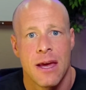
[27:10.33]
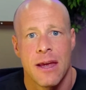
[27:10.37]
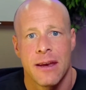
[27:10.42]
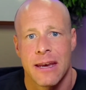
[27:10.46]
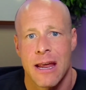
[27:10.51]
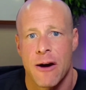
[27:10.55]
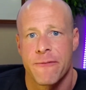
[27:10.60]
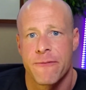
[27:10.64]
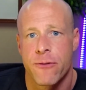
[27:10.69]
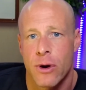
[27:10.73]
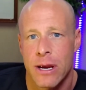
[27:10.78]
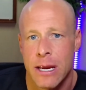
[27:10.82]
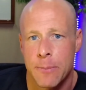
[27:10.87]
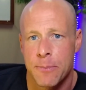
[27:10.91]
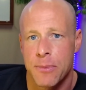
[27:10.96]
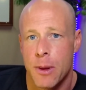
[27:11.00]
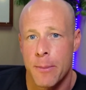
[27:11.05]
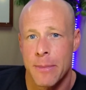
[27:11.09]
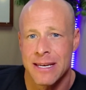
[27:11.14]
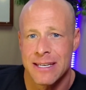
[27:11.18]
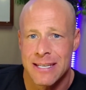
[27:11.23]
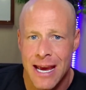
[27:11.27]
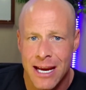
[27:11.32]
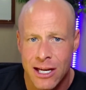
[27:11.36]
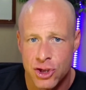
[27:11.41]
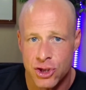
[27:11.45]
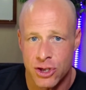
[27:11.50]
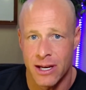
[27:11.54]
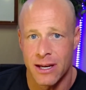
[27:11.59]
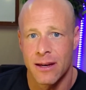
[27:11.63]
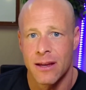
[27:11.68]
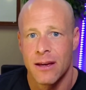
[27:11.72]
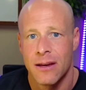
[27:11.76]
Now, for
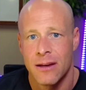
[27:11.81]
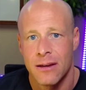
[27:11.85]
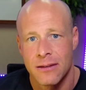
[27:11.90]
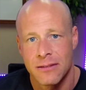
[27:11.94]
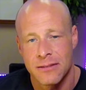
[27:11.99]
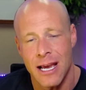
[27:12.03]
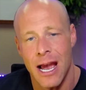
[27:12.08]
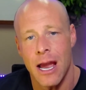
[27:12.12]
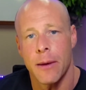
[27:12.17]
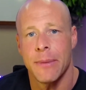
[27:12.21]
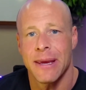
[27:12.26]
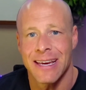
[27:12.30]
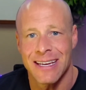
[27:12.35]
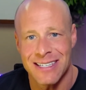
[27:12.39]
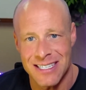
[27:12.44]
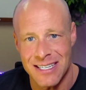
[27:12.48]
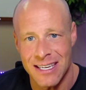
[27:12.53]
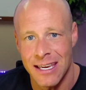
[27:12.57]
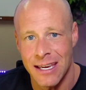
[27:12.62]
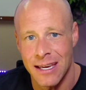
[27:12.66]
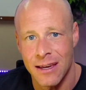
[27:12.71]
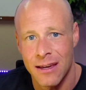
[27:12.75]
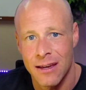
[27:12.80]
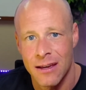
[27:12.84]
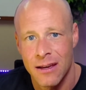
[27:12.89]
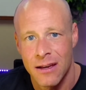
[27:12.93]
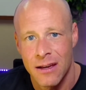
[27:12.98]
implementation, timing is key.